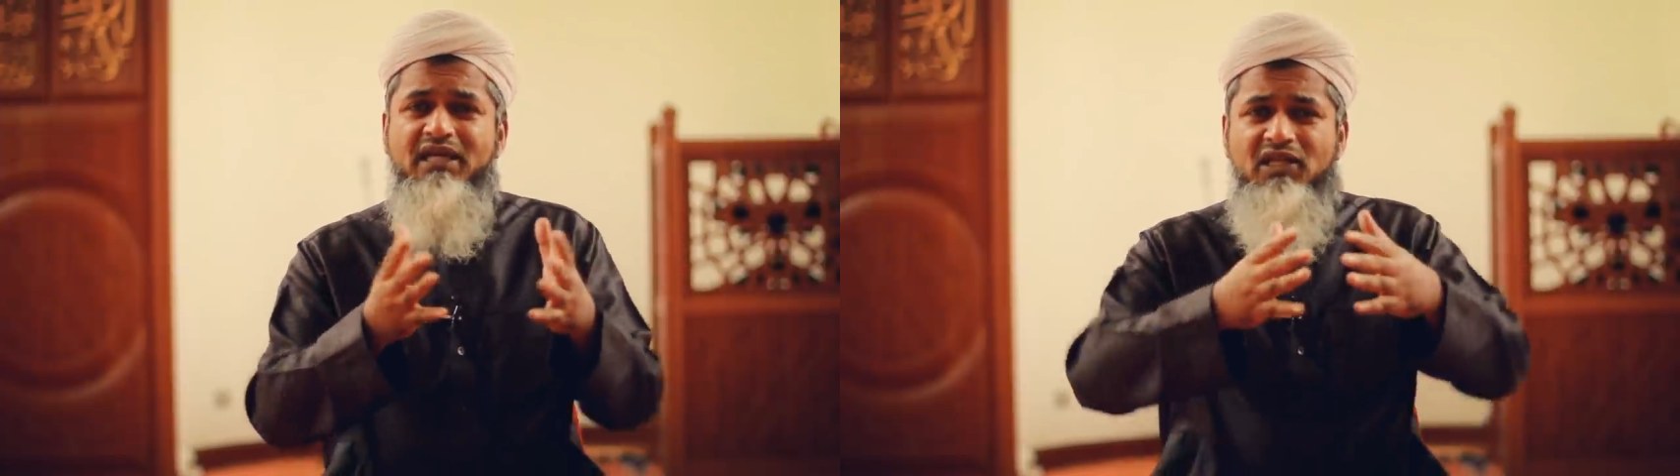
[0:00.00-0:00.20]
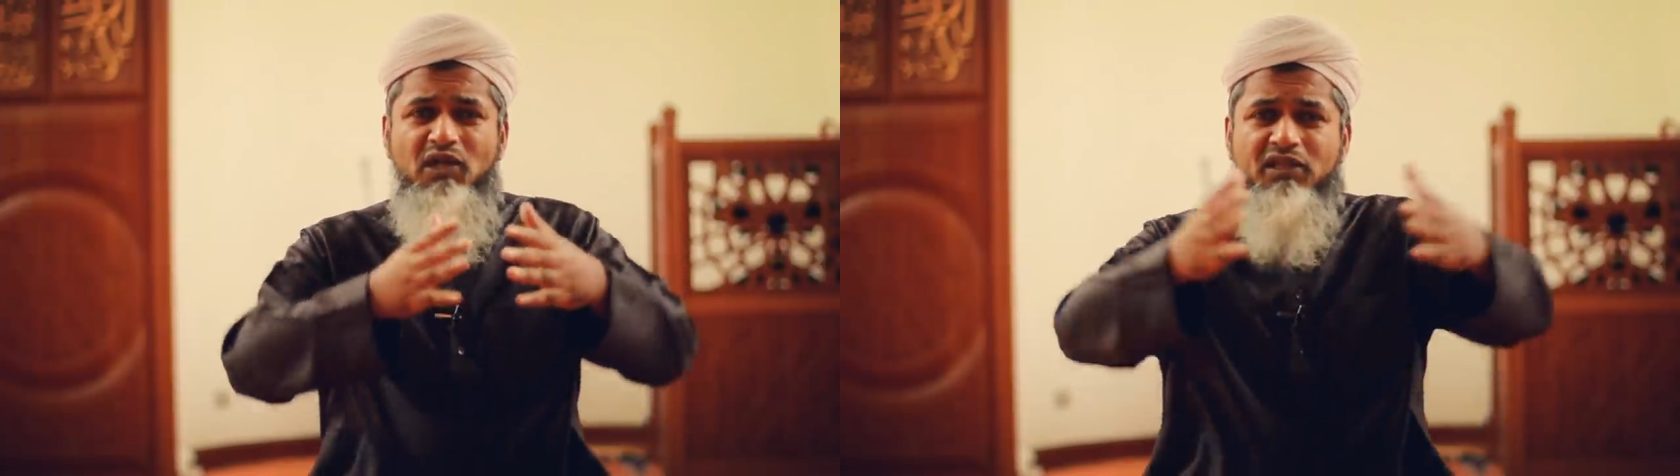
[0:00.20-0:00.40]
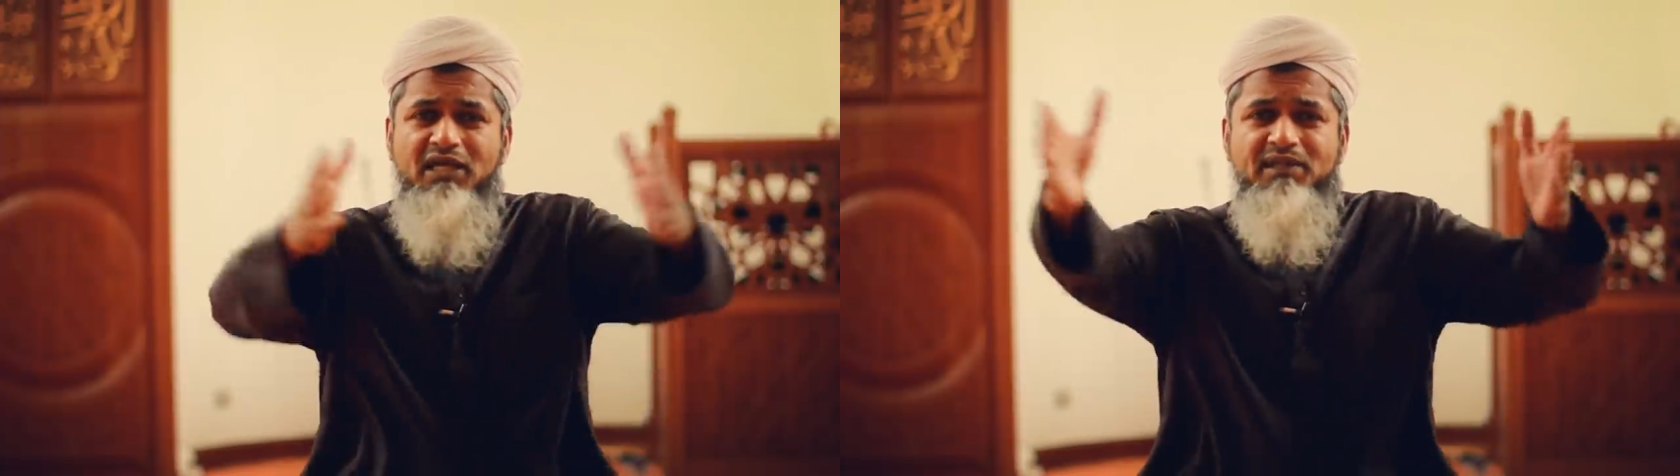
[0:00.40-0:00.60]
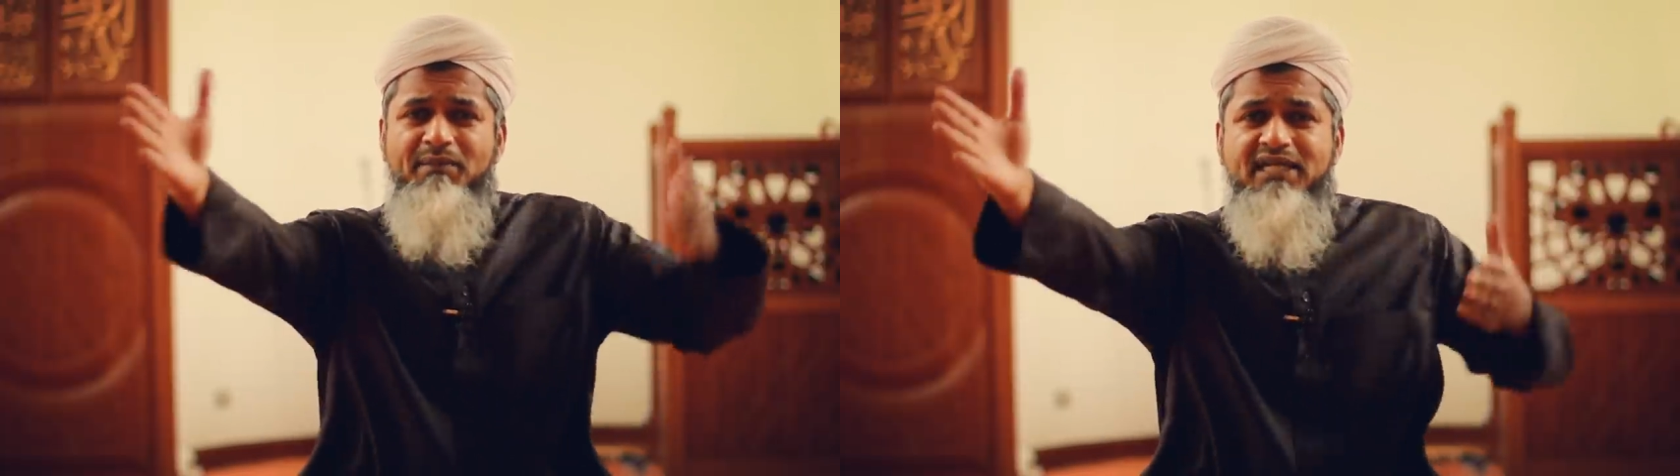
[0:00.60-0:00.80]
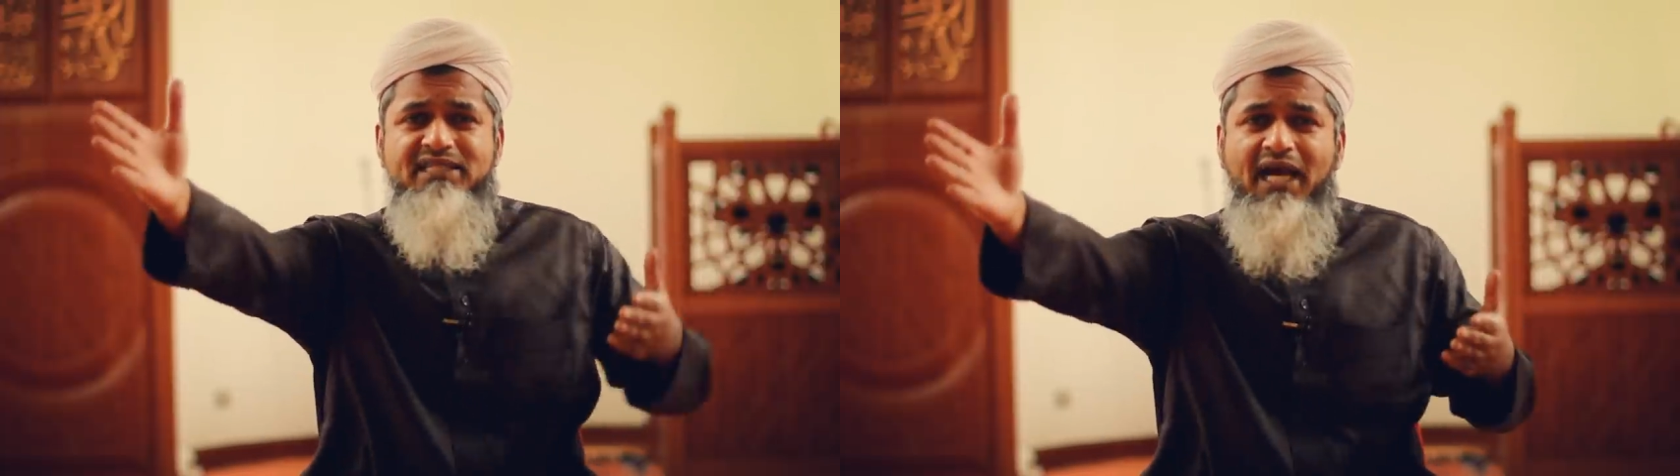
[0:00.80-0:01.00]
You know, they, they
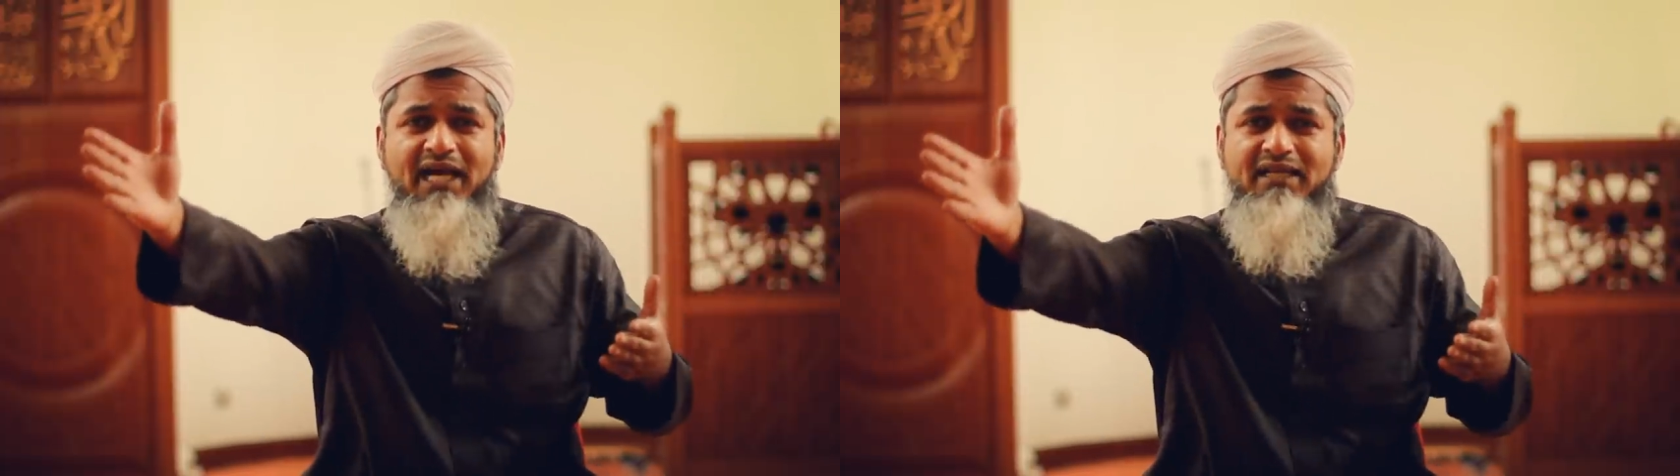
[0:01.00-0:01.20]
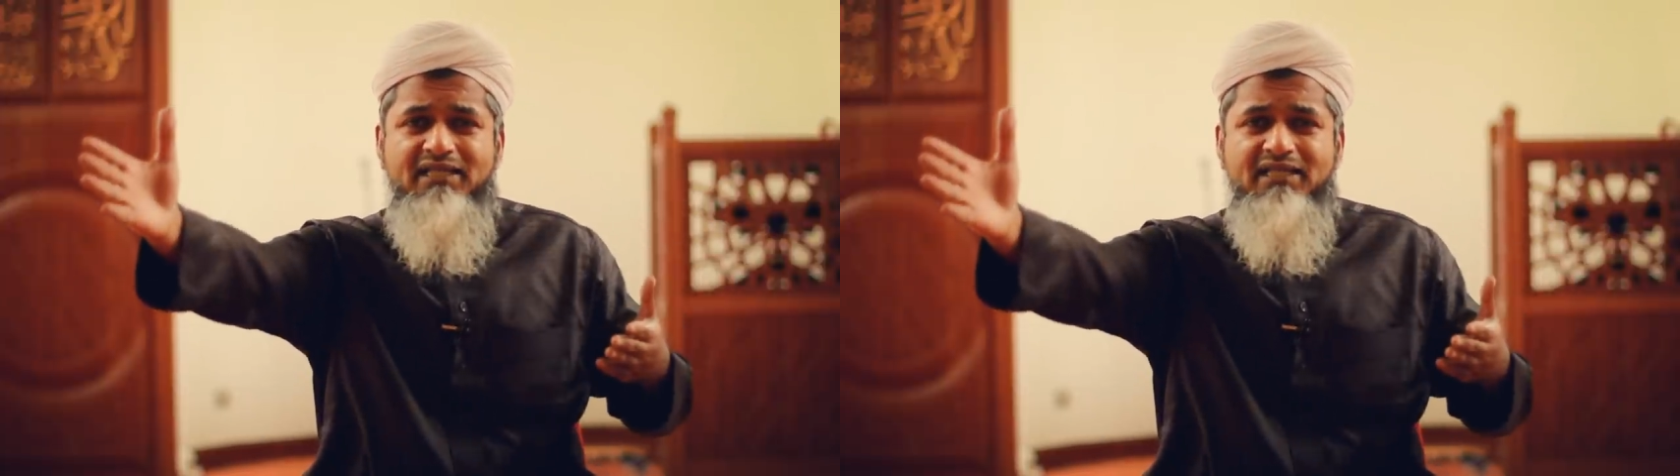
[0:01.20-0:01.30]
might die.